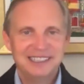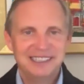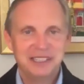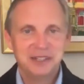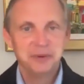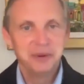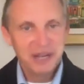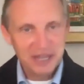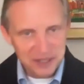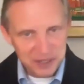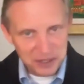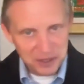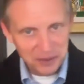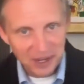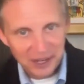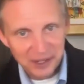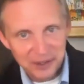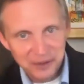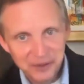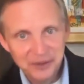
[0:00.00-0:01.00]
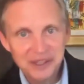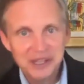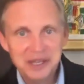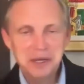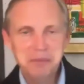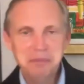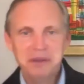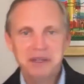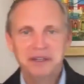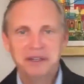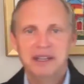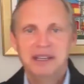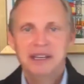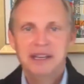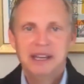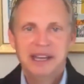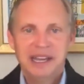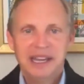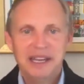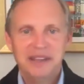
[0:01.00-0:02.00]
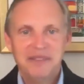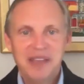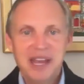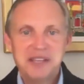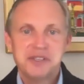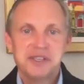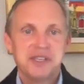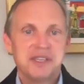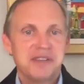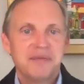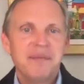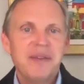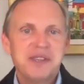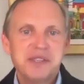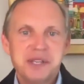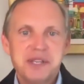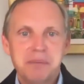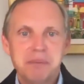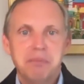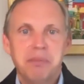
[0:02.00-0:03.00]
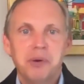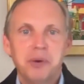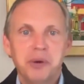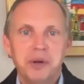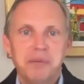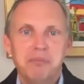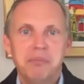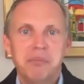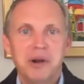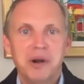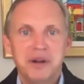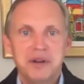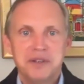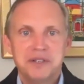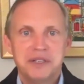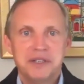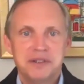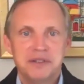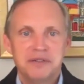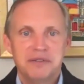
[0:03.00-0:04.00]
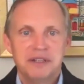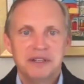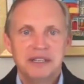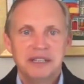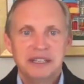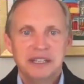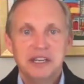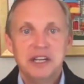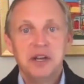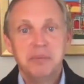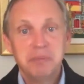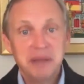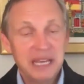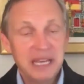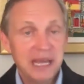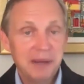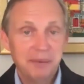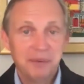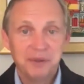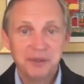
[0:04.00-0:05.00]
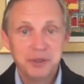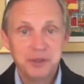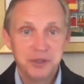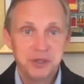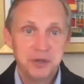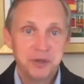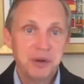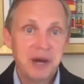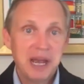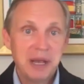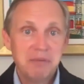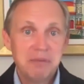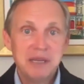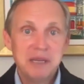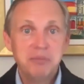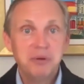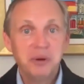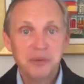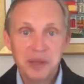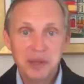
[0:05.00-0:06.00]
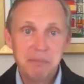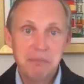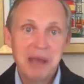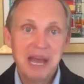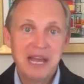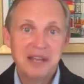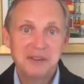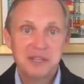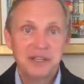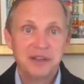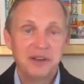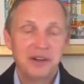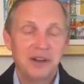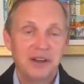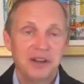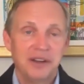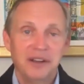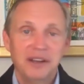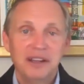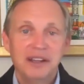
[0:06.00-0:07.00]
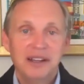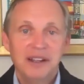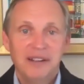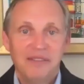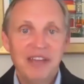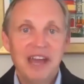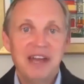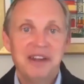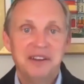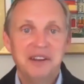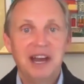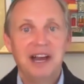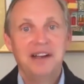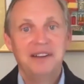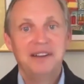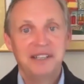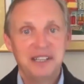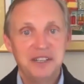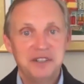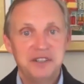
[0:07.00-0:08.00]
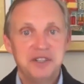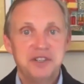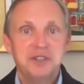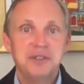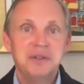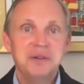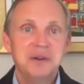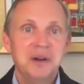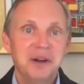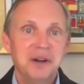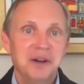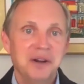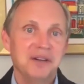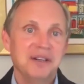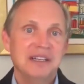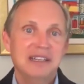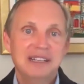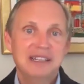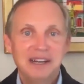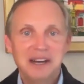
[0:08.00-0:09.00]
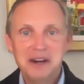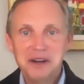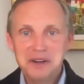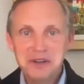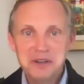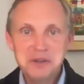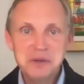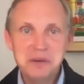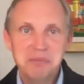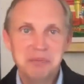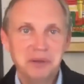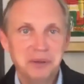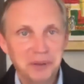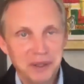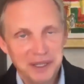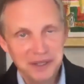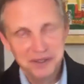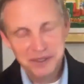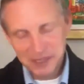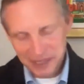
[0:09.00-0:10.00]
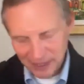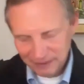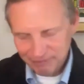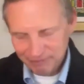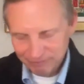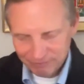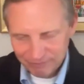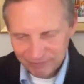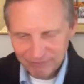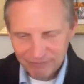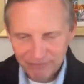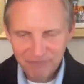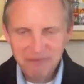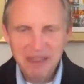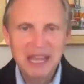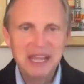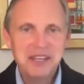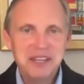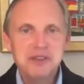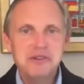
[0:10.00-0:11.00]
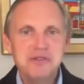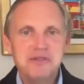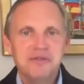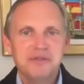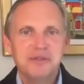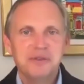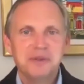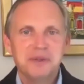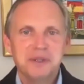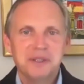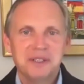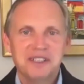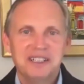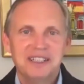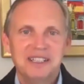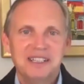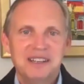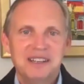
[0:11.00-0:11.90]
great to honor them, and that's an important part of being able to attract people and then passing on that knowledge to our new employees. So thank you to